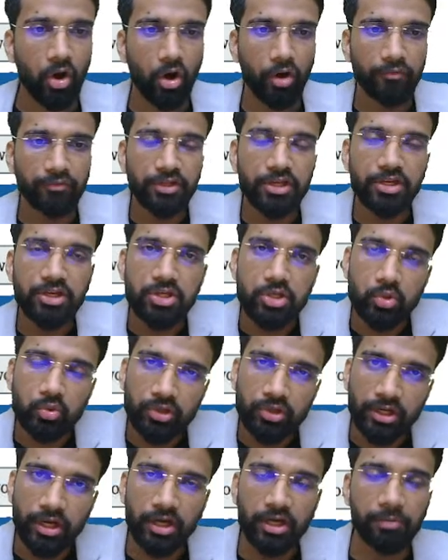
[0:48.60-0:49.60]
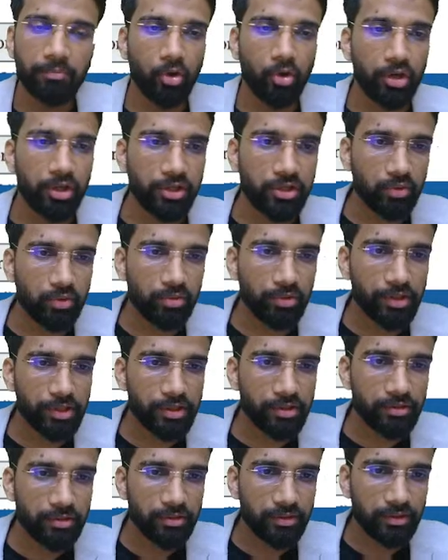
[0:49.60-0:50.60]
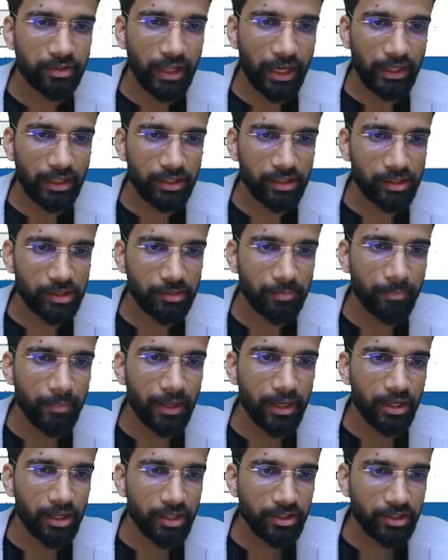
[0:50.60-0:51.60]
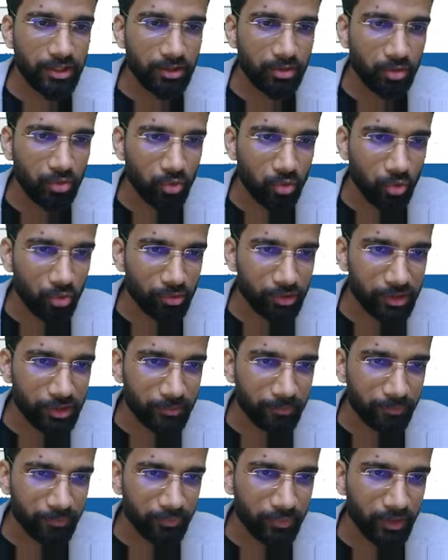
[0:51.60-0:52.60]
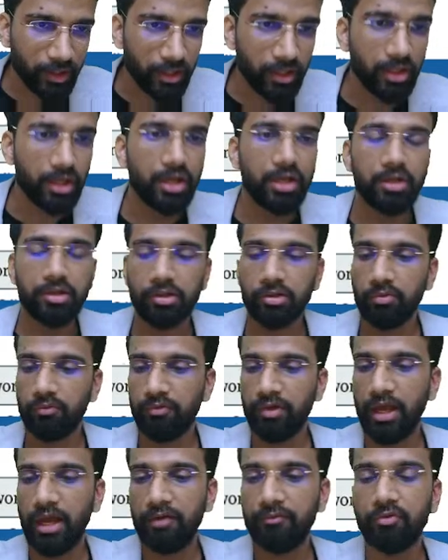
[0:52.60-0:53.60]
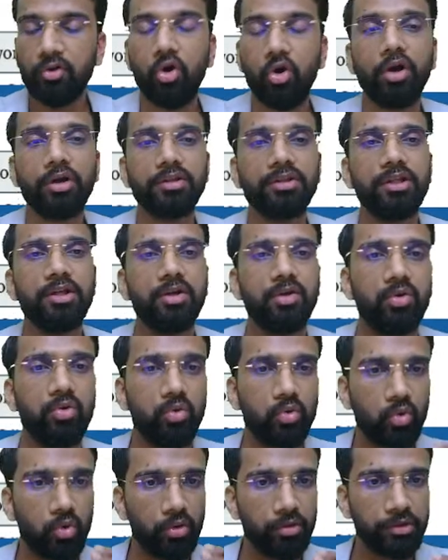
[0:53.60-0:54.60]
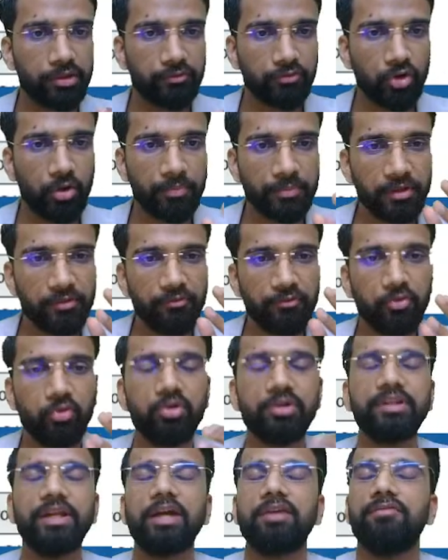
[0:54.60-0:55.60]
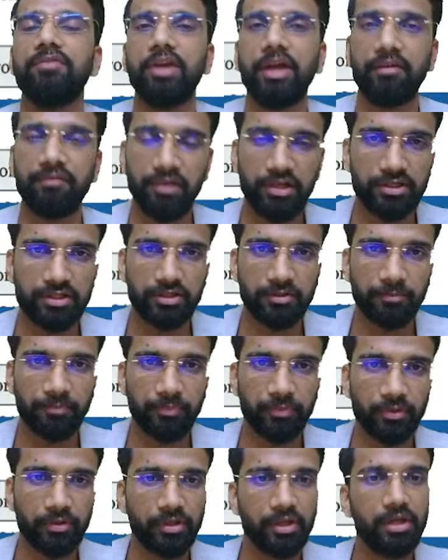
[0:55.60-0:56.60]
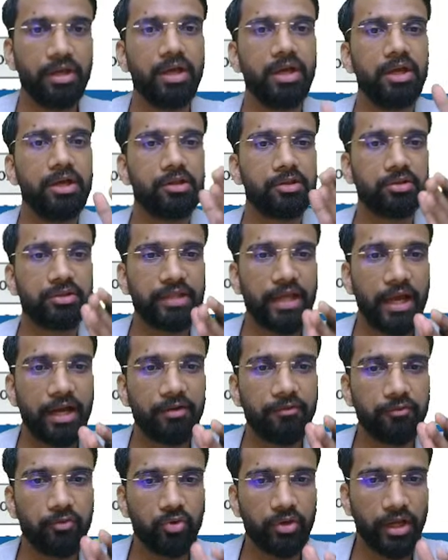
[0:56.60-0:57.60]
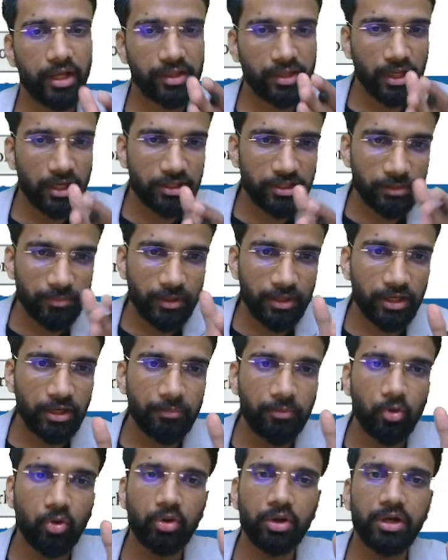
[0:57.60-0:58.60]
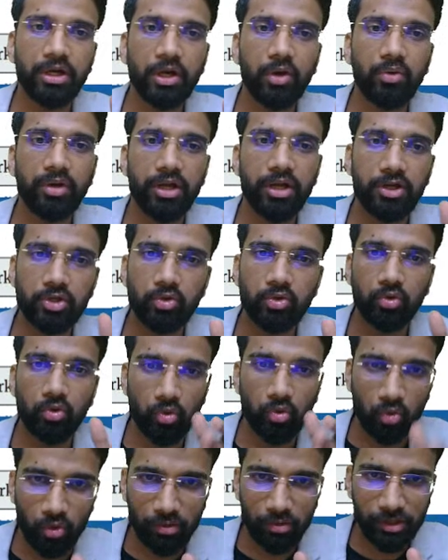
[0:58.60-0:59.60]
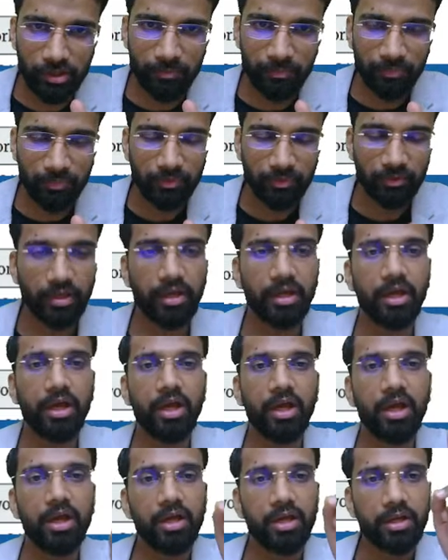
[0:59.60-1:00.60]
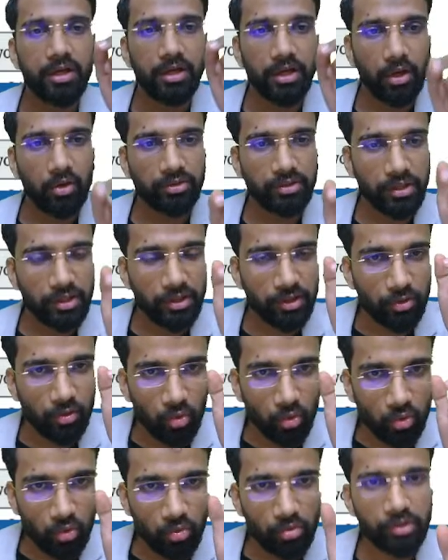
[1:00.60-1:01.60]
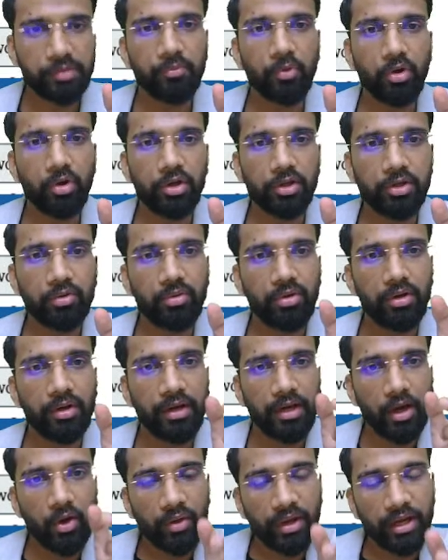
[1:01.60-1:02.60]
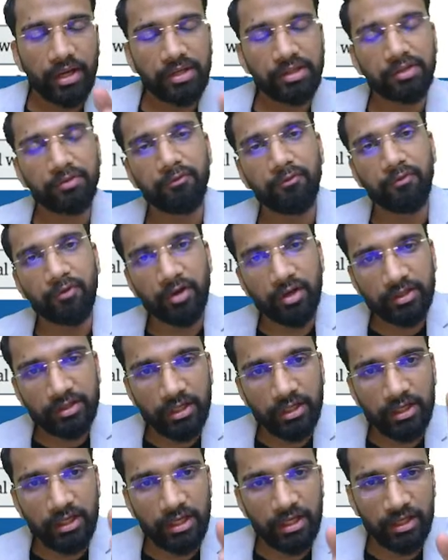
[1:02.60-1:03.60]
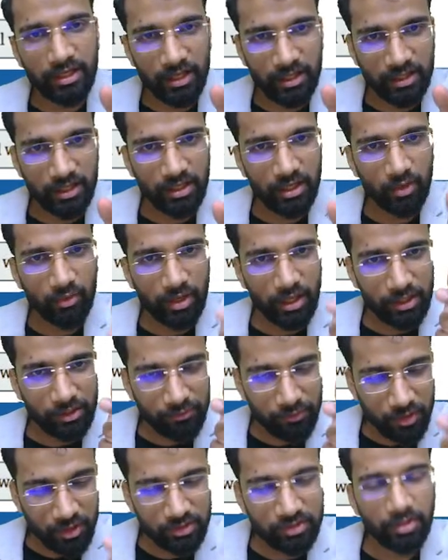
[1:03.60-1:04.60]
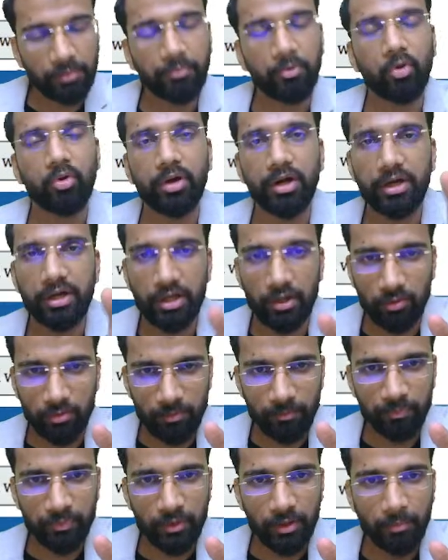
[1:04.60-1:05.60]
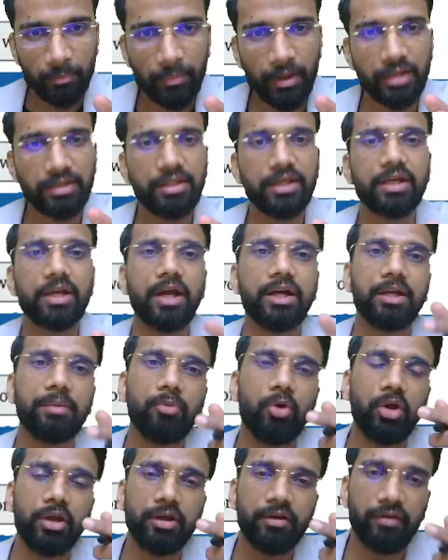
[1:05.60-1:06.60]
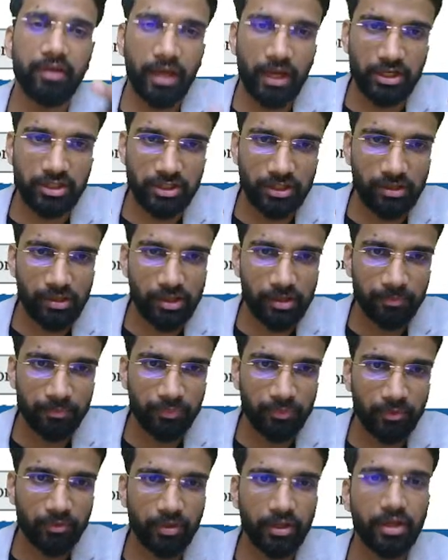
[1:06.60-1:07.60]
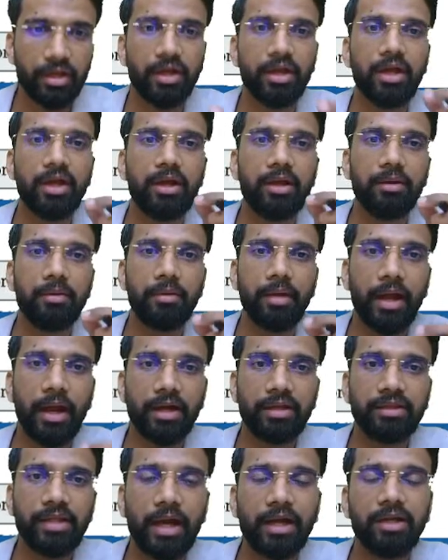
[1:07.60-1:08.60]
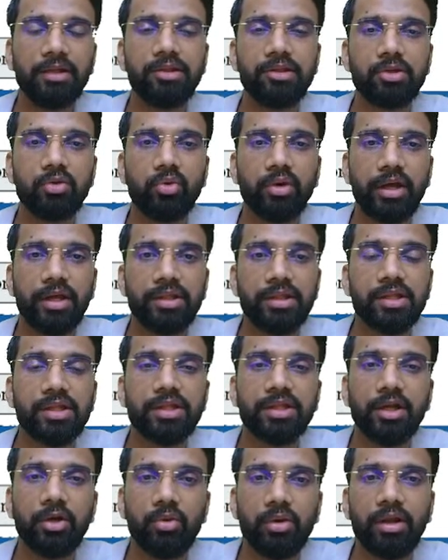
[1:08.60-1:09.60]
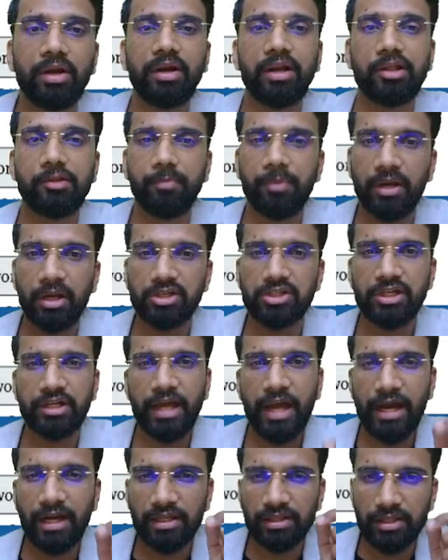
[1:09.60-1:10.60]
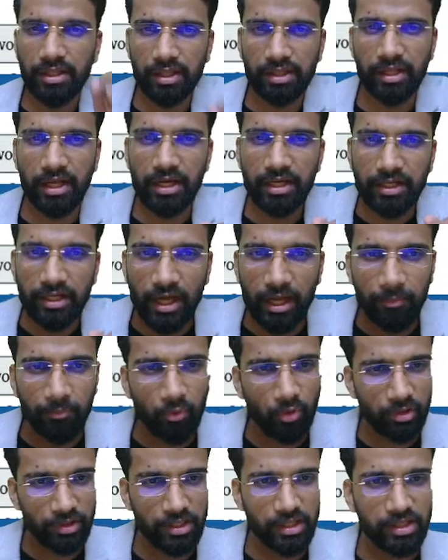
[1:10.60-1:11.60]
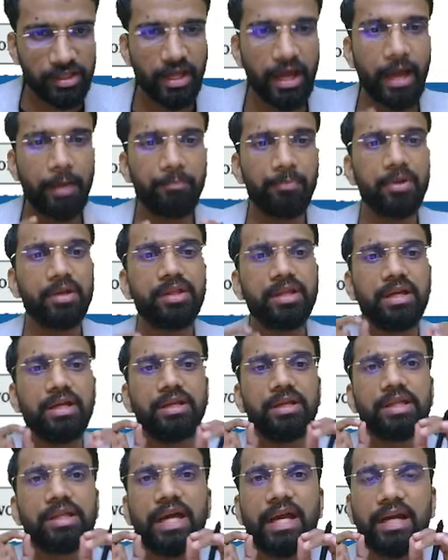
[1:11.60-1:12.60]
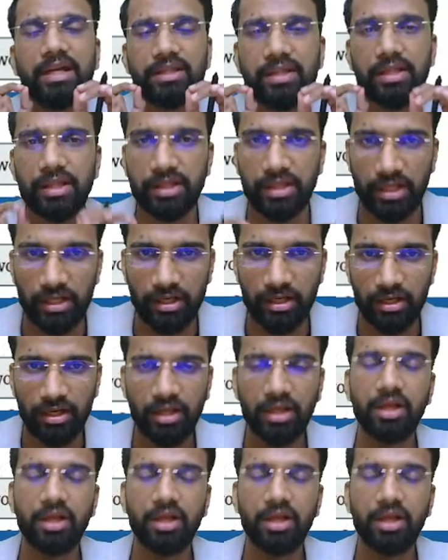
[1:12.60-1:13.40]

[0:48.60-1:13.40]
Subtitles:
of the nutrient molecules, that is mainly the glucose. Okay, so we have got the glucose from the food that we have eaten. Okay, so that food has ultimately broken down into glucose. Okay, now this glucose molecule now gets further degraded, now gets further broken down by the catabolic reactions. Okay, and that is known as cellular respiration, and this entire process happens inside the cell,